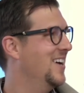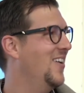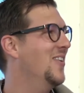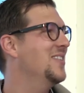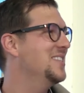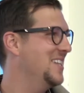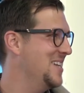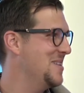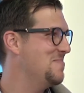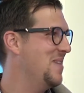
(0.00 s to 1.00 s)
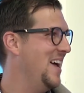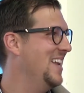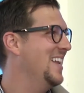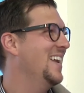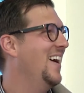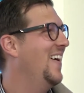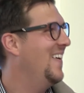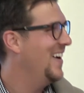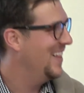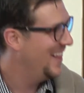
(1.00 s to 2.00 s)
Oh, he's an independent. Oh,
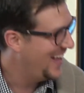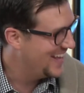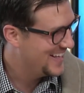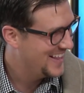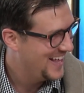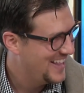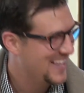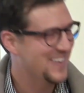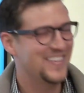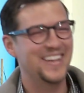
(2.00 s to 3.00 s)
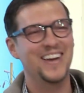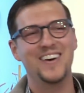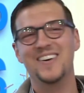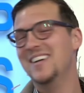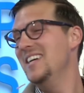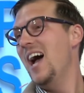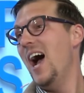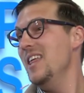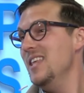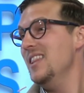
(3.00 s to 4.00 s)
I like that. There we go.
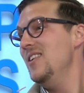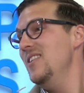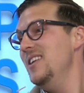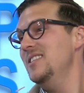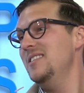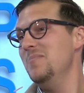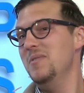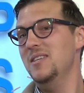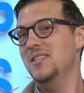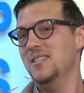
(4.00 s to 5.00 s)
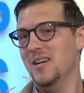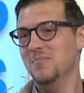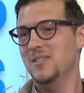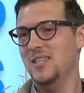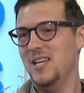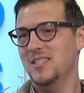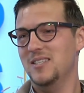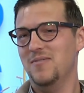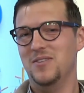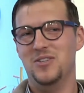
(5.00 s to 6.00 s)
I think there needs to be some sense
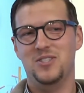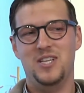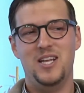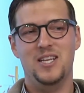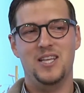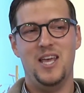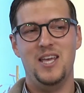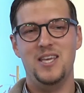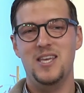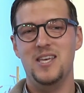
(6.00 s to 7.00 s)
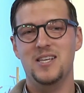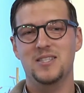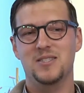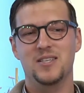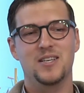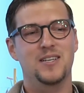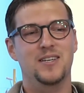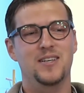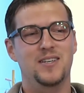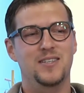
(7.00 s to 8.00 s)
of understanding. Hey, he is
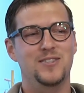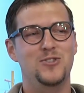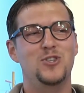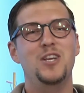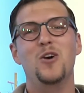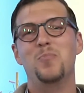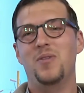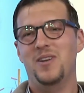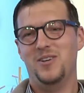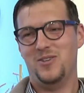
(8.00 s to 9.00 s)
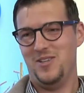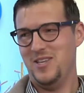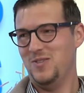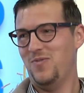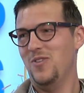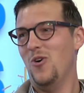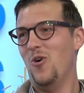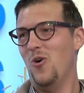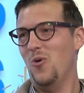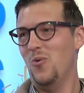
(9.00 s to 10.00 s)
geopolitical. He's for the
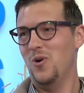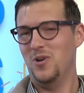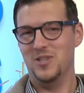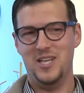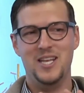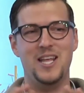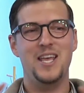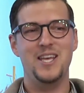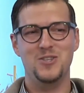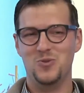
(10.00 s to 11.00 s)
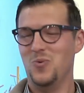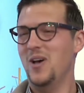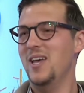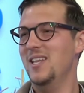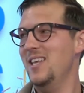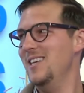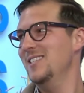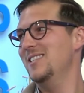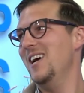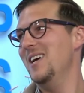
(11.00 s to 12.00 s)
whole world in his way, in
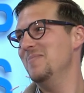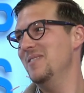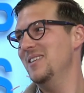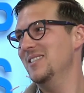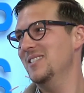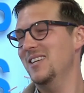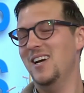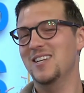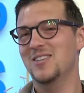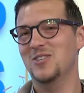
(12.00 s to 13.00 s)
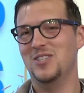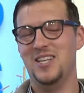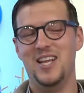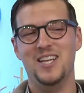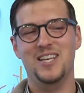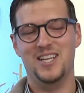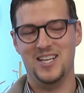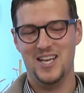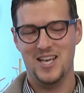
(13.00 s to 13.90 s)
his time, in his understanding.